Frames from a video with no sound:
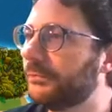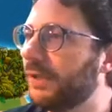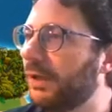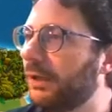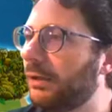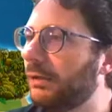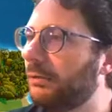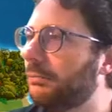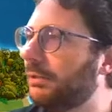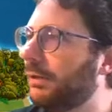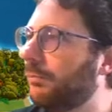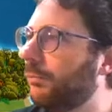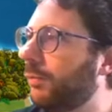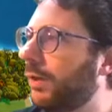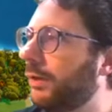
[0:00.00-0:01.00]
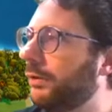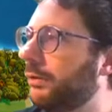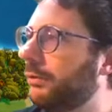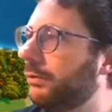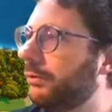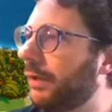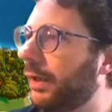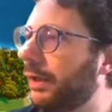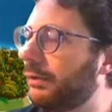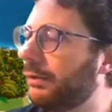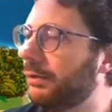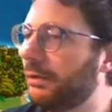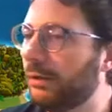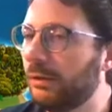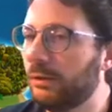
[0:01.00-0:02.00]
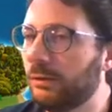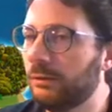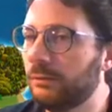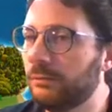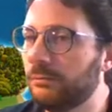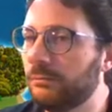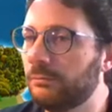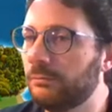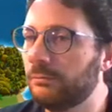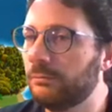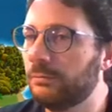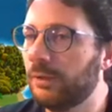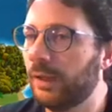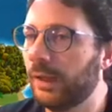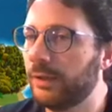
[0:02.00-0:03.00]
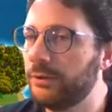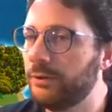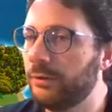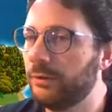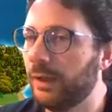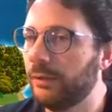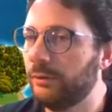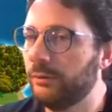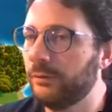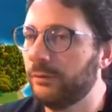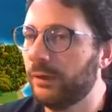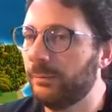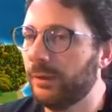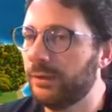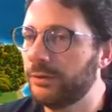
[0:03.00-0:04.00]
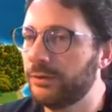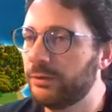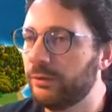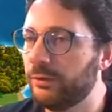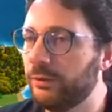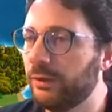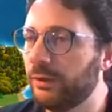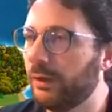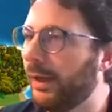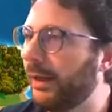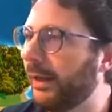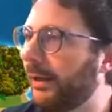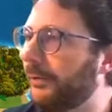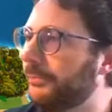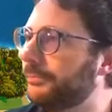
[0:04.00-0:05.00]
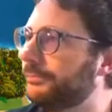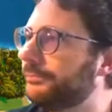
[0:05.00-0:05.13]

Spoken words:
And while you do that, I guess you can't do very much, so you're going to hang out.